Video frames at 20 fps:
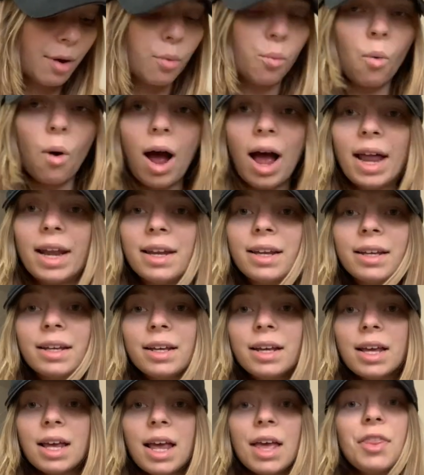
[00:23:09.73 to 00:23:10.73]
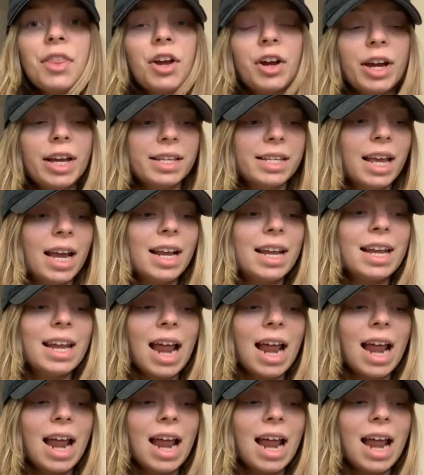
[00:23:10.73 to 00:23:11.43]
One, there is a